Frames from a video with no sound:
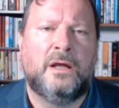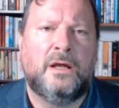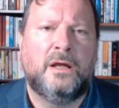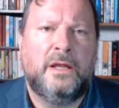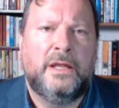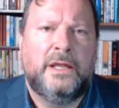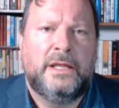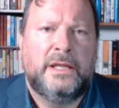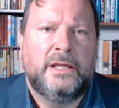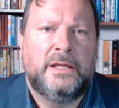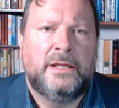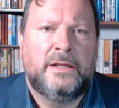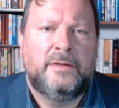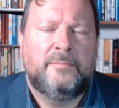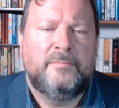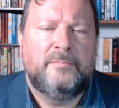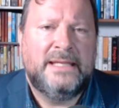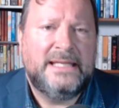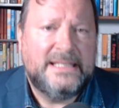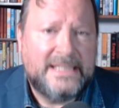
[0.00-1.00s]

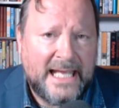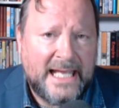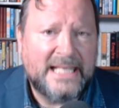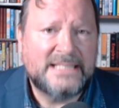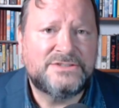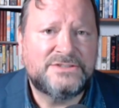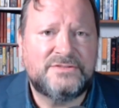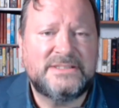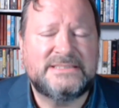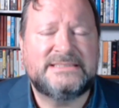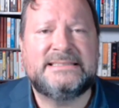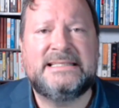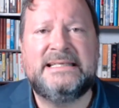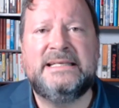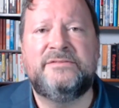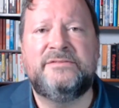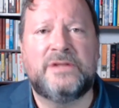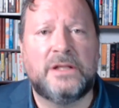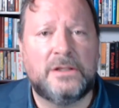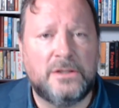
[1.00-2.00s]
it has
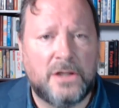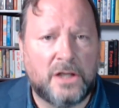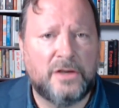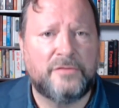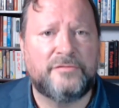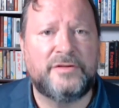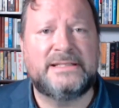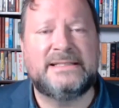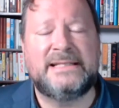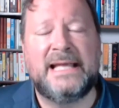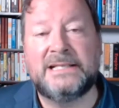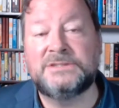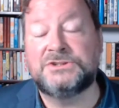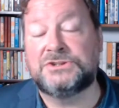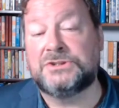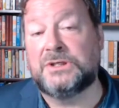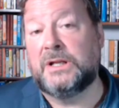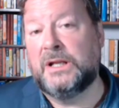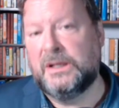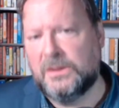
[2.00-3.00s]
received a lot of
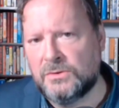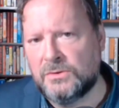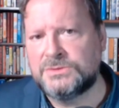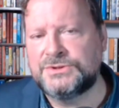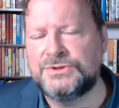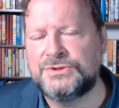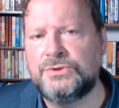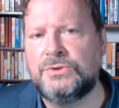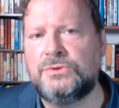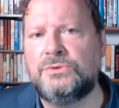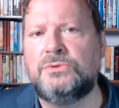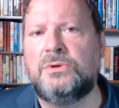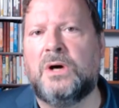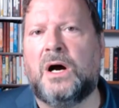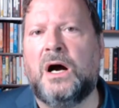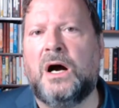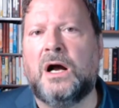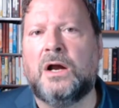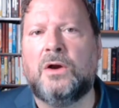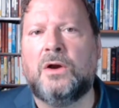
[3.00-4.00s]
attention and also
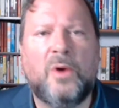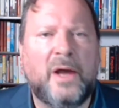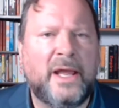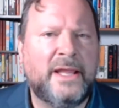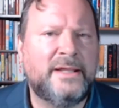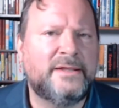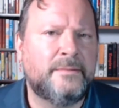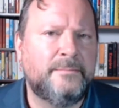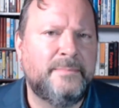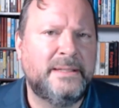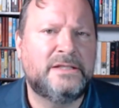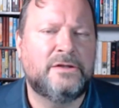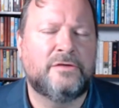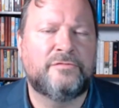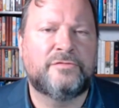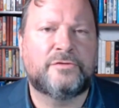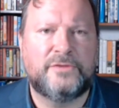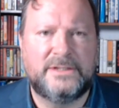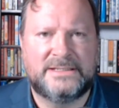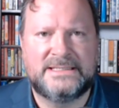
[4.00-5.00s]
quite a bit
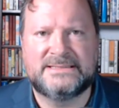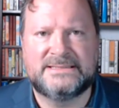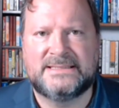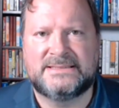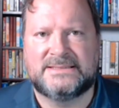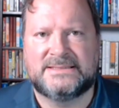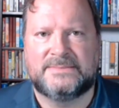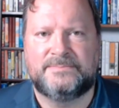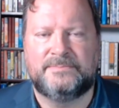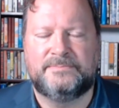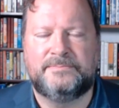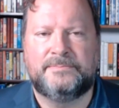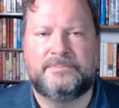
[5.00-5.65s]
of criticism.